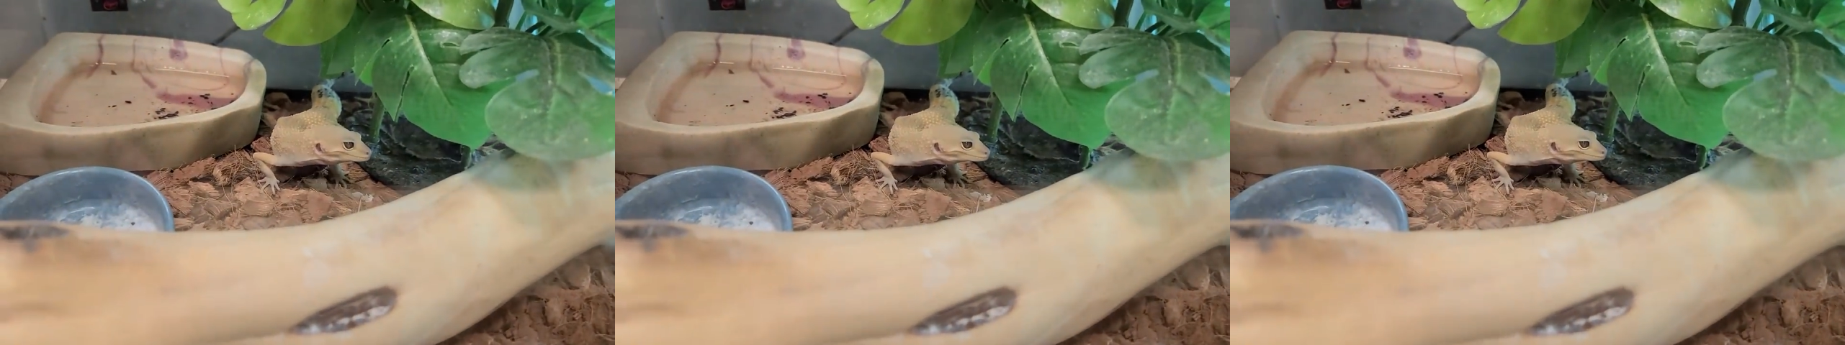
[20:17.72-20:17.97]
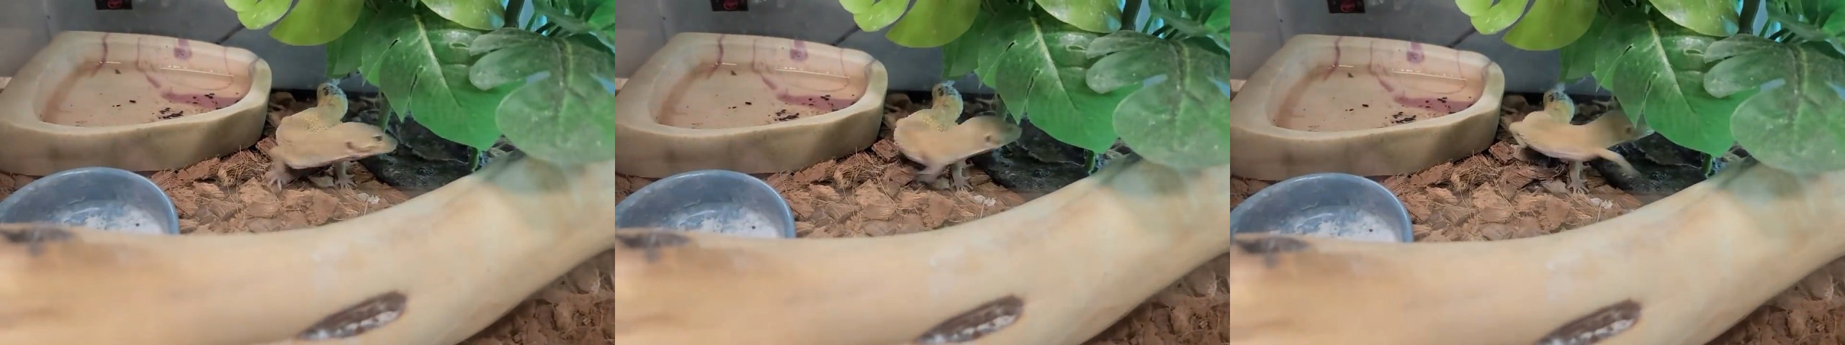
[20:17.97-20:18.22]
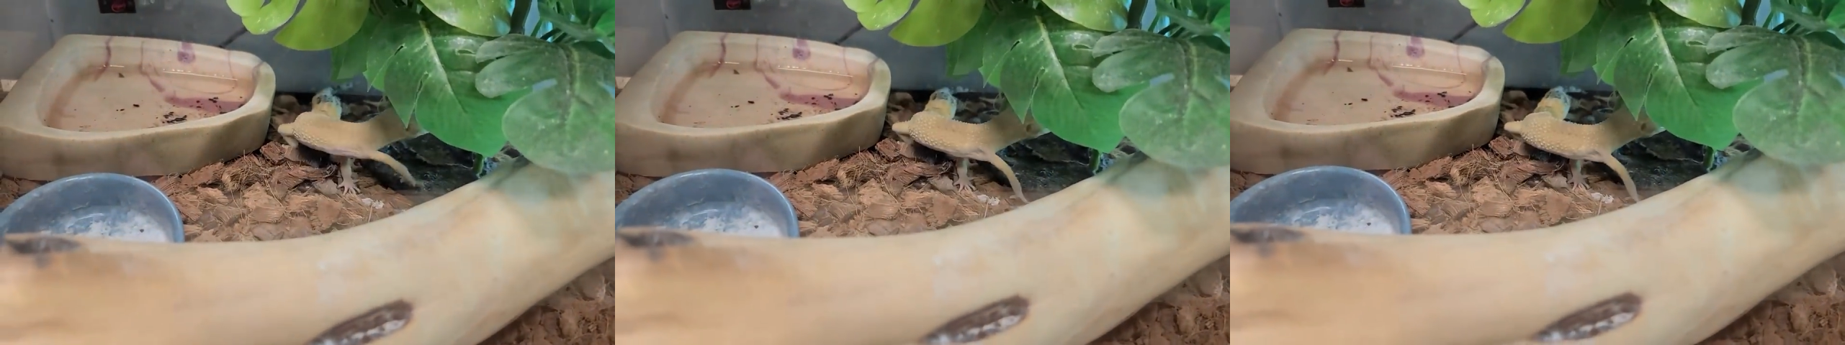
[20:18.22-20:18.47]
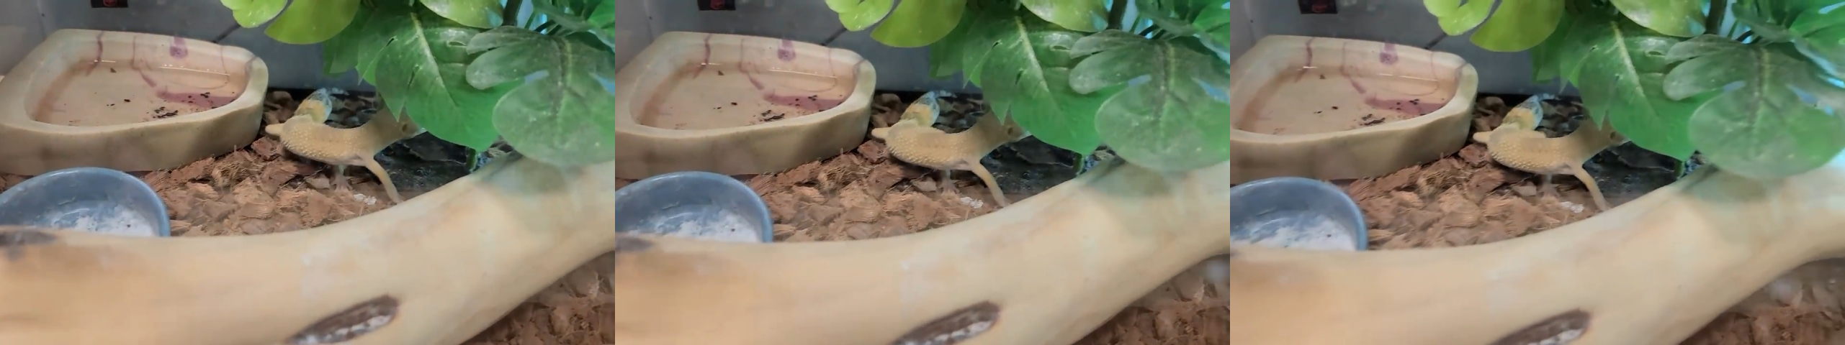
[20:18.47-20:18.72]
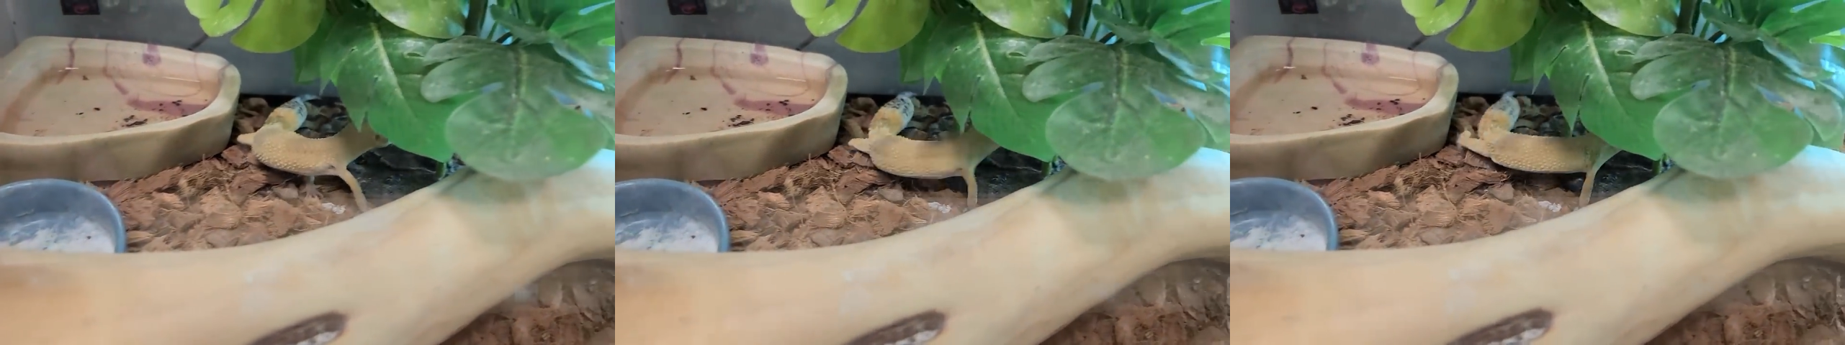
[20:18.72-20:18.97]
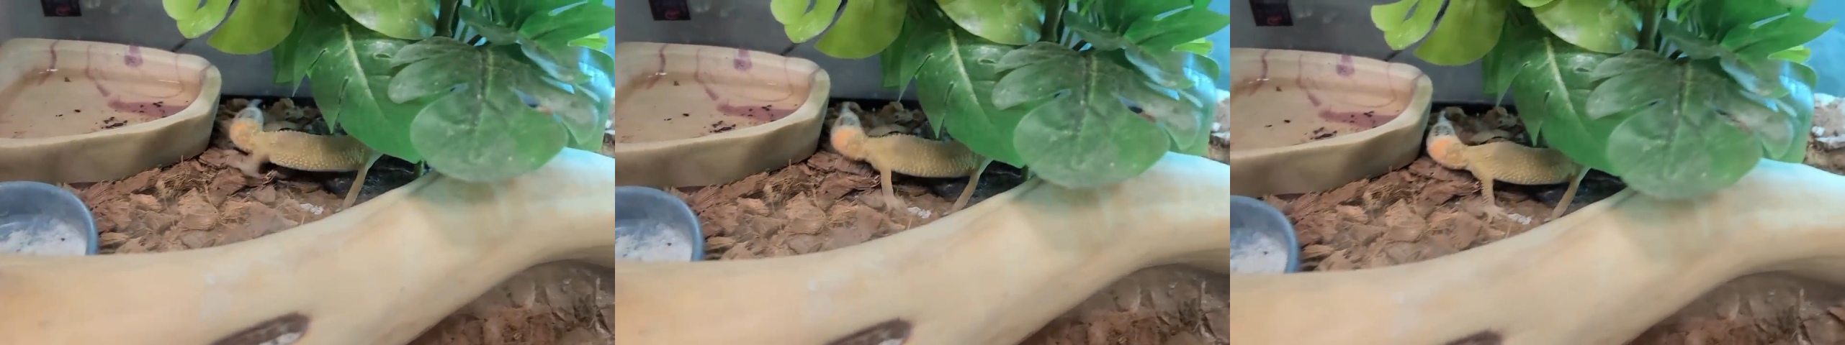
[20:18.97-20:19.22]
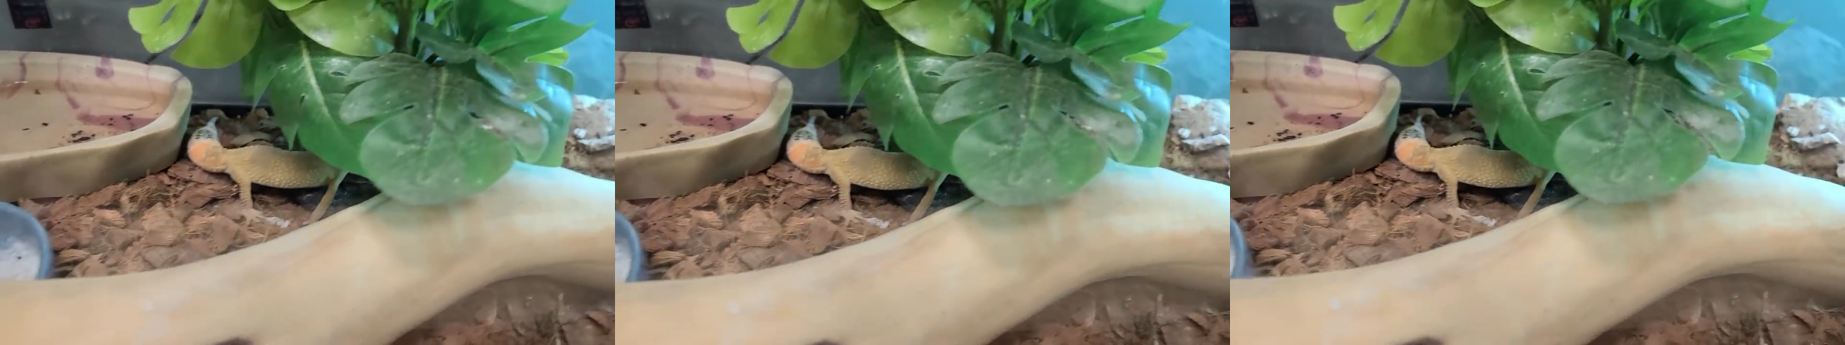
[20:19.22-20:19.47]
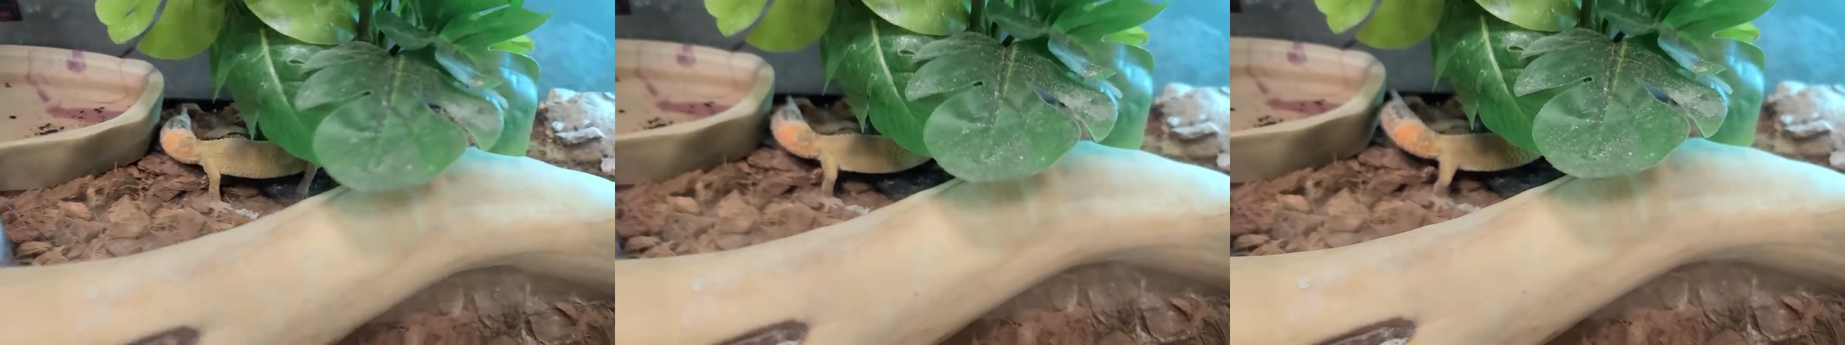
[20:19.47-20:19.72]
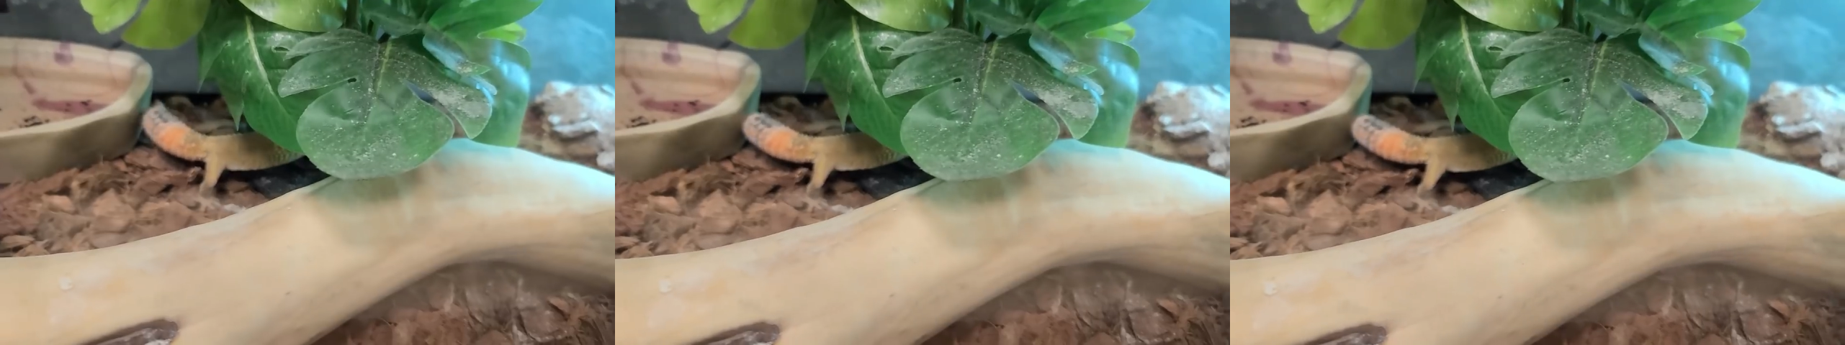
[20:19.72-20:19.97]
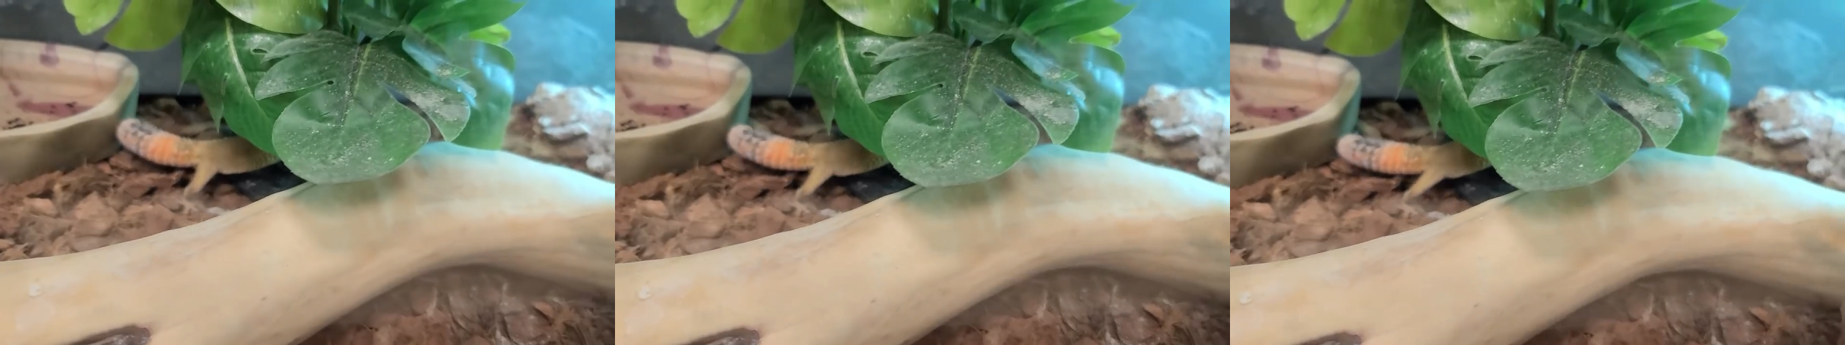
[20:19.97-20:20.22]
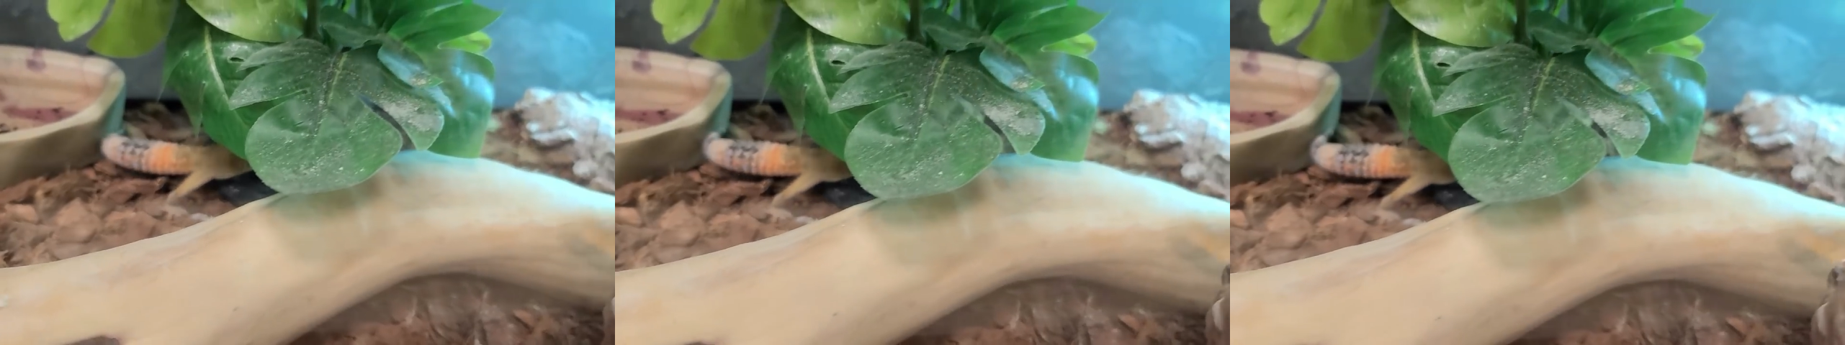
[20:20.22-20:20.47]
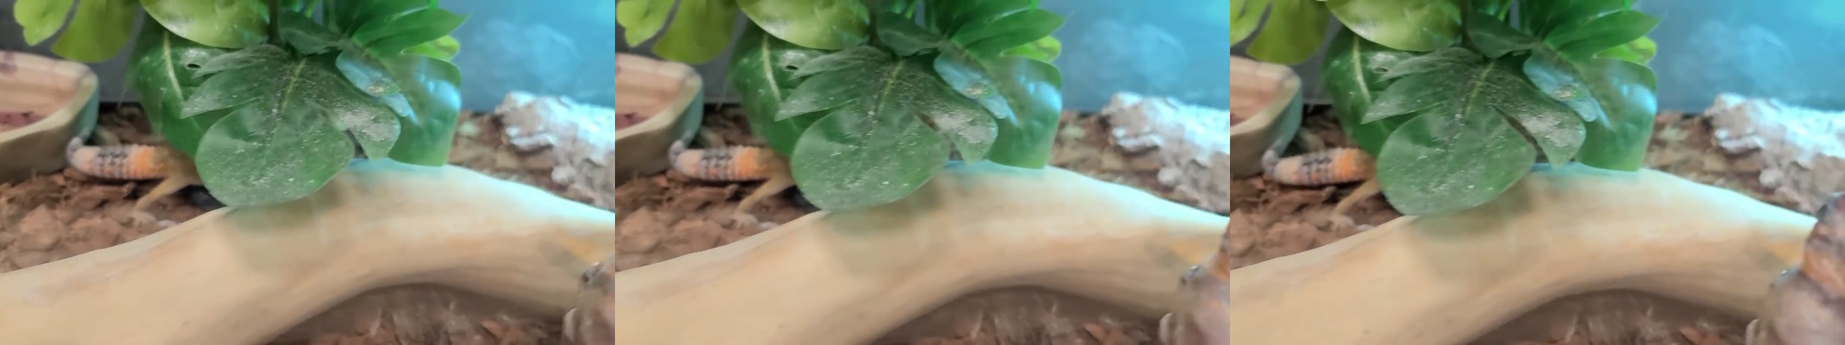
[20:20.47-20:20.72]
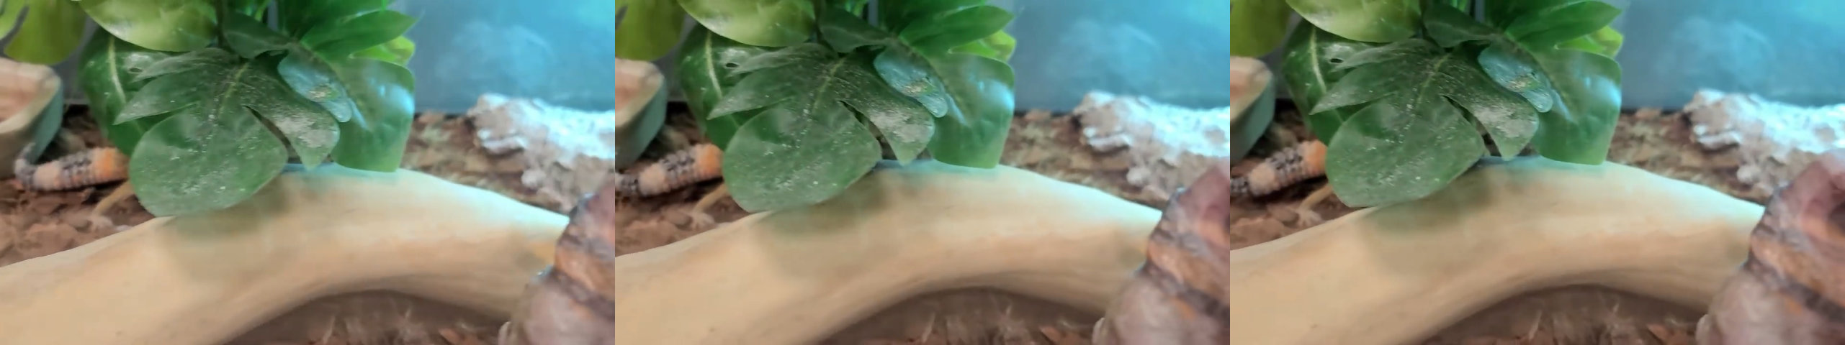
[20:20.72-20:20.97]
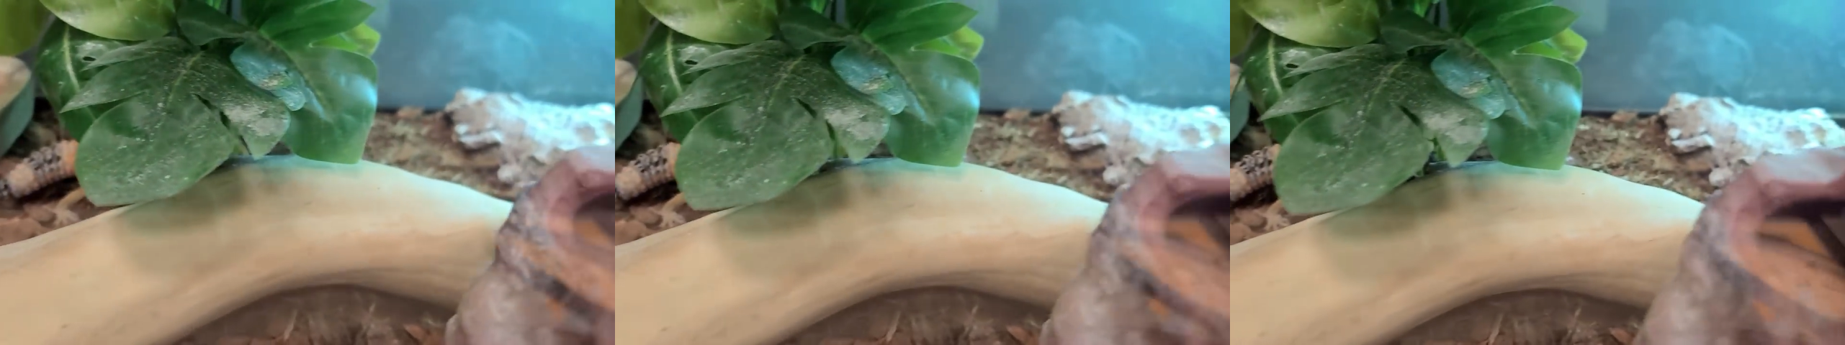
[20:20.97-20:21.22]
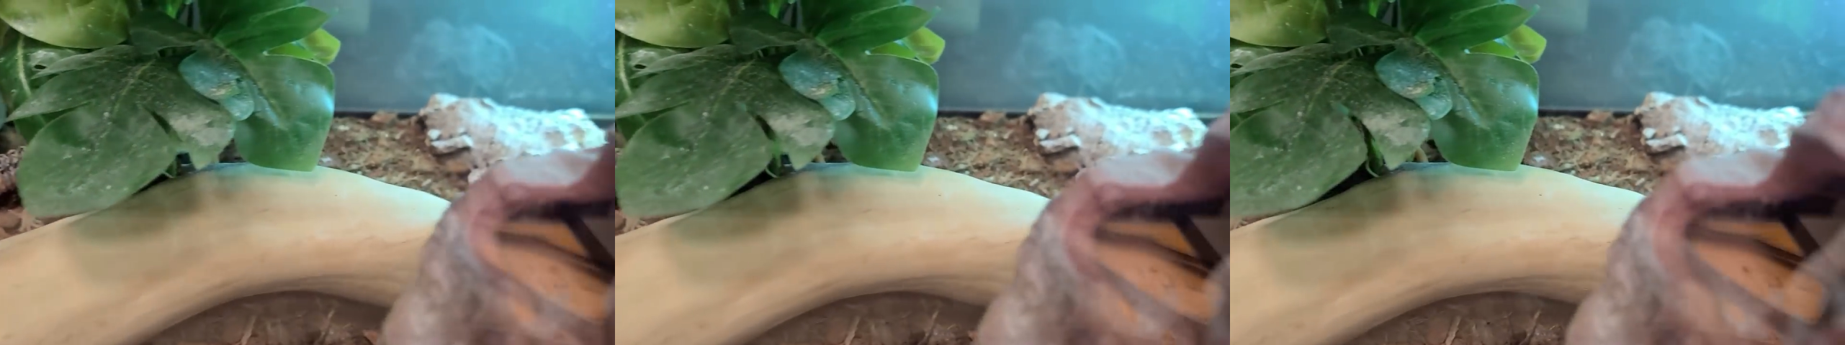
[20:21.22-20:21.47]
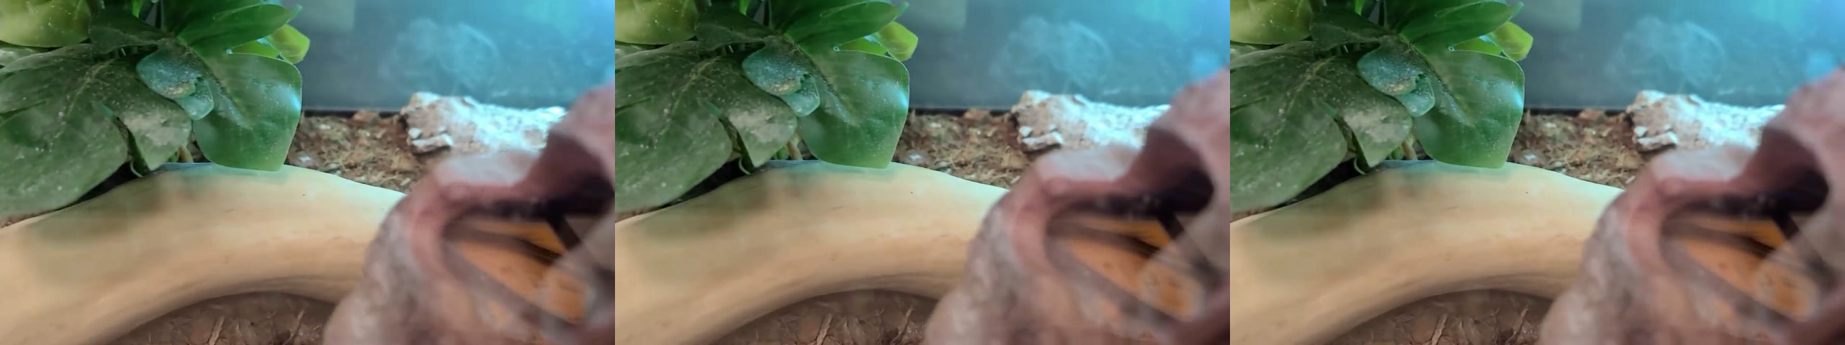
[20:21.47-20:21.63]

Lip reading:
Nobody's mouth can be seen.